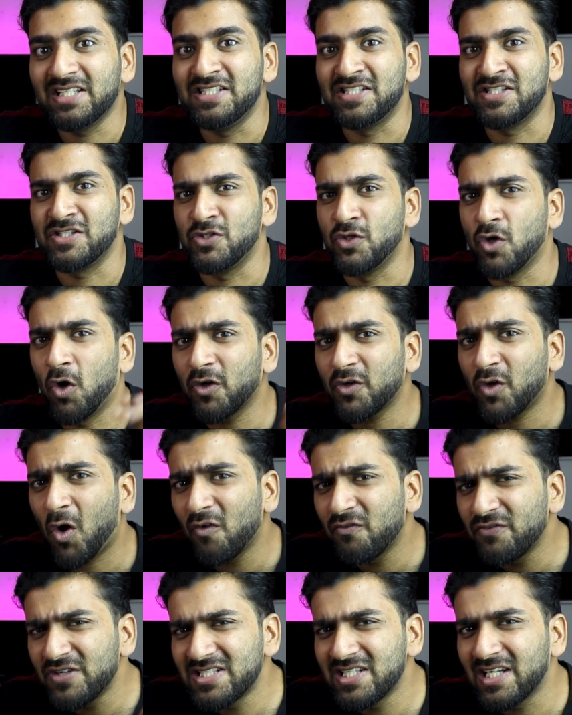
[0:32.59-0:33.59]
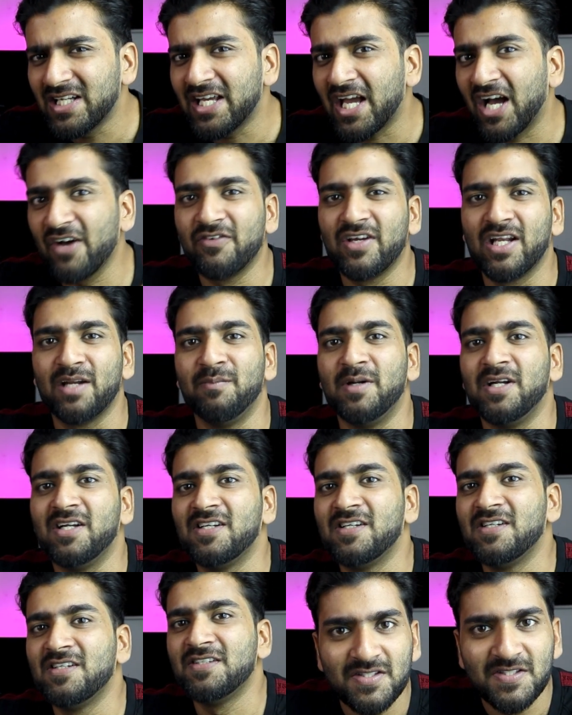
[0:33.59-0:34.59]
is not officially available.
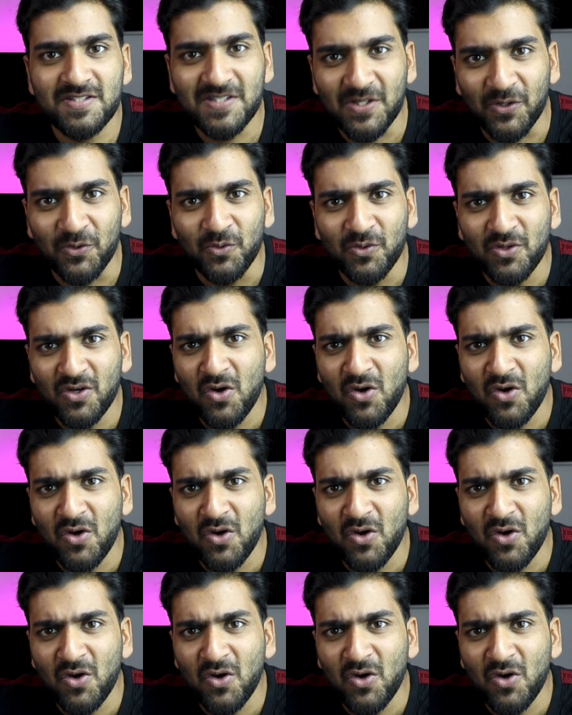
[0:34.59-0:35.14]
So